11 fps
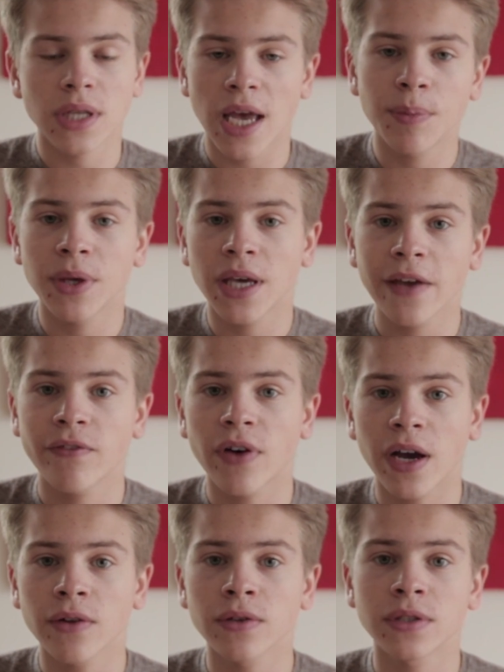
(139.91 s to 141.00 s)
APK
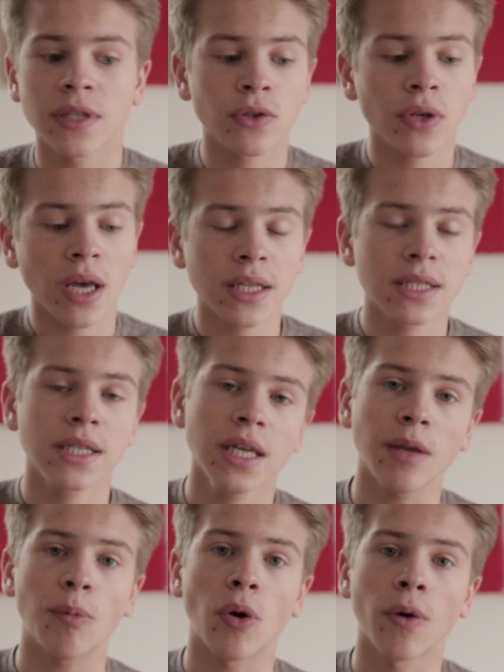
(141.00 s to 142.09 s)
files that you can't see
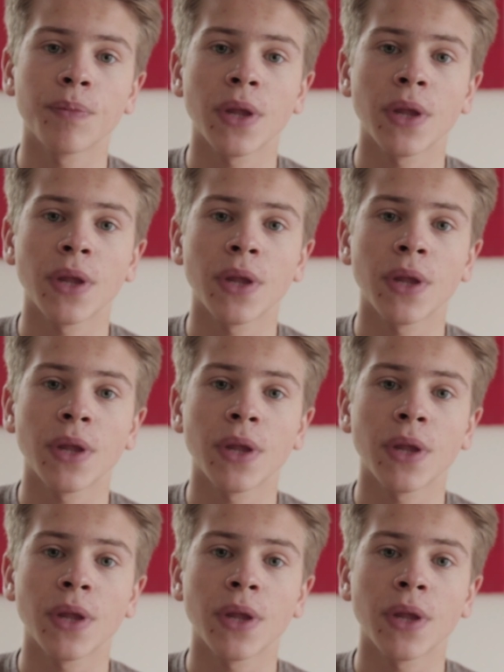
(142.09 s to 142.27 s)
anymore?